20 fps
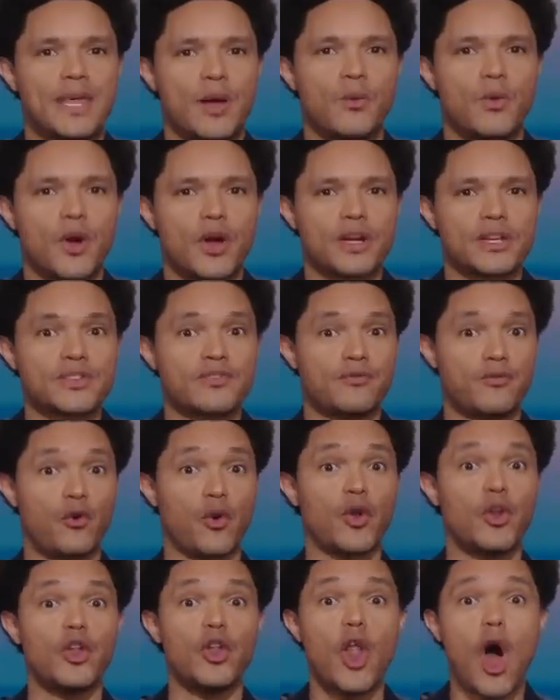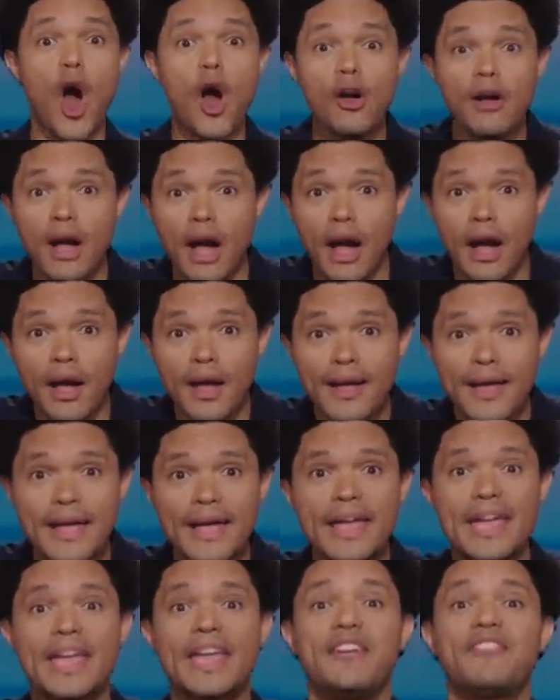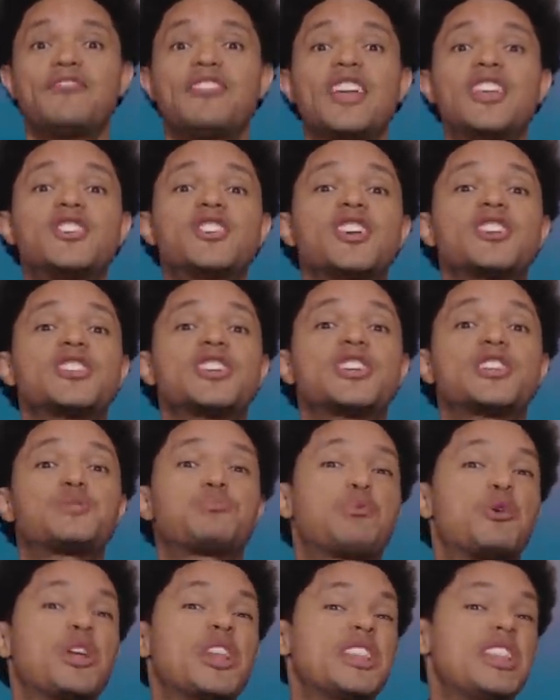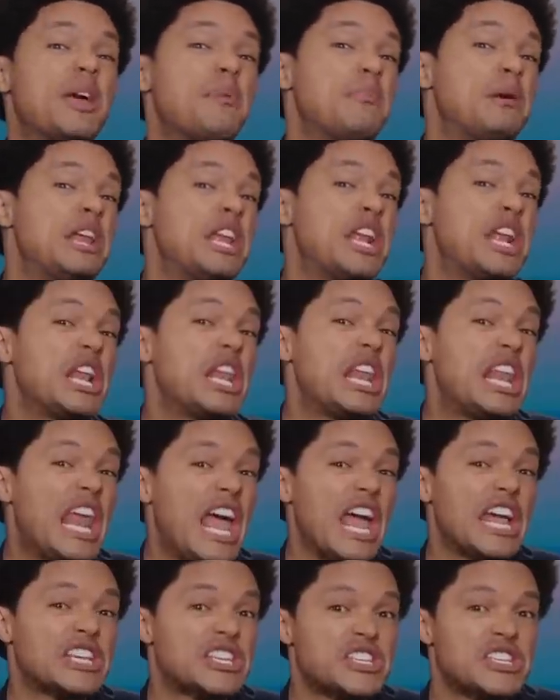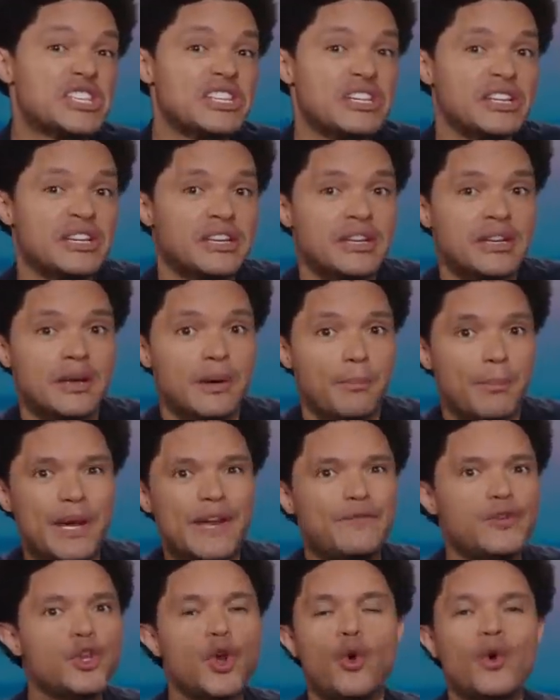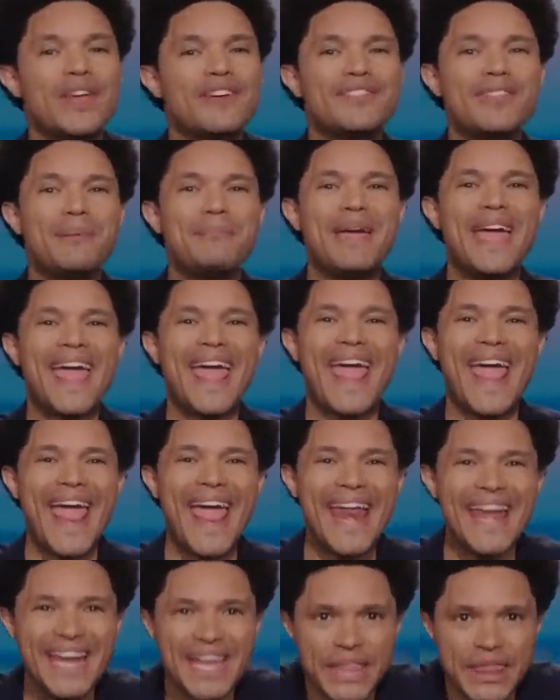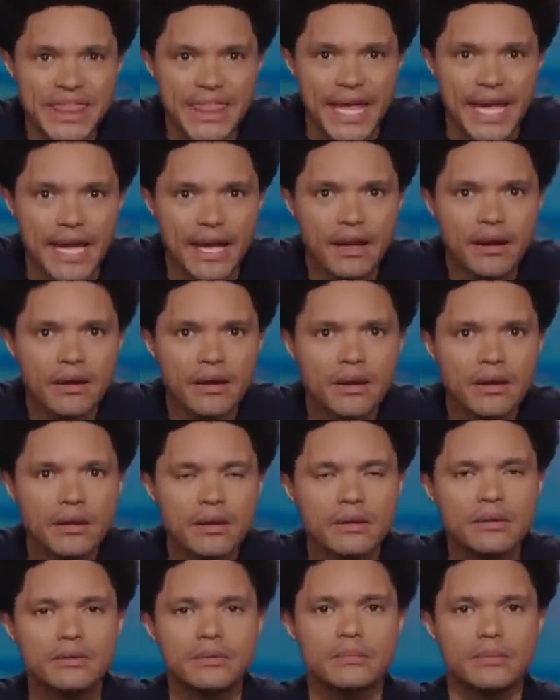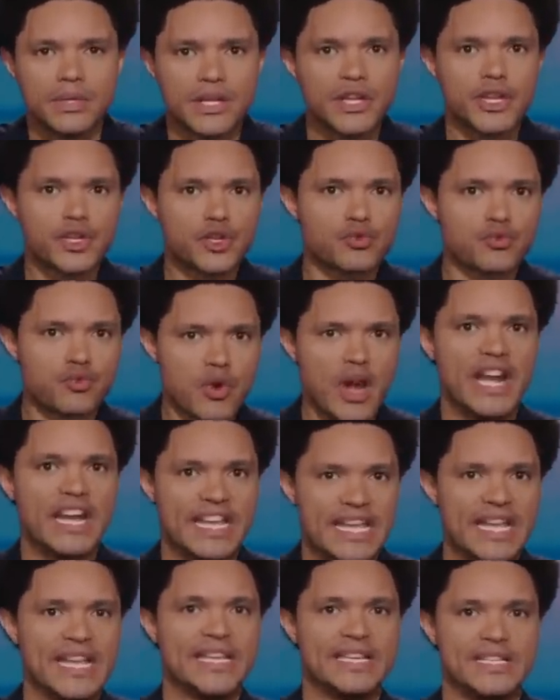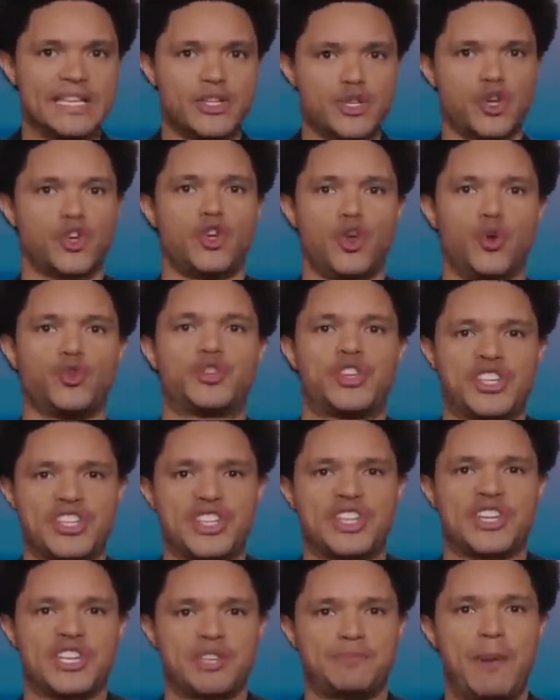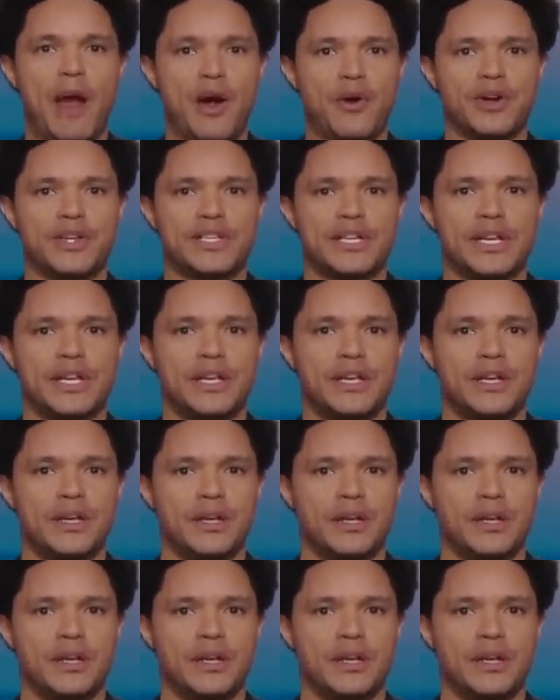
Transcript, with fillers: their workers for longer if they just exploited them a little less. But if you don't give them anything, well, then it's really easy to notice the disparity.